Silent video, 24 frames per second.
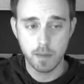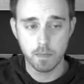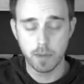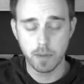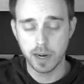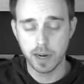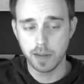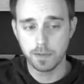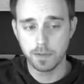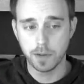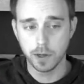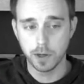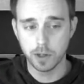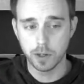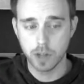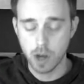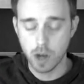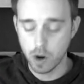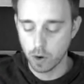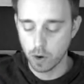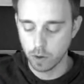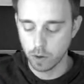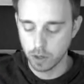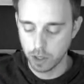But if you
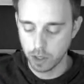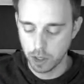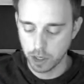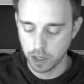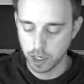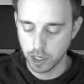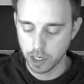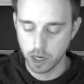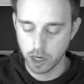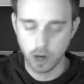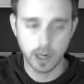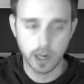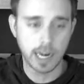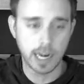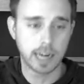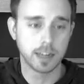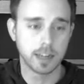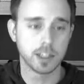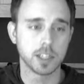don't, you could go down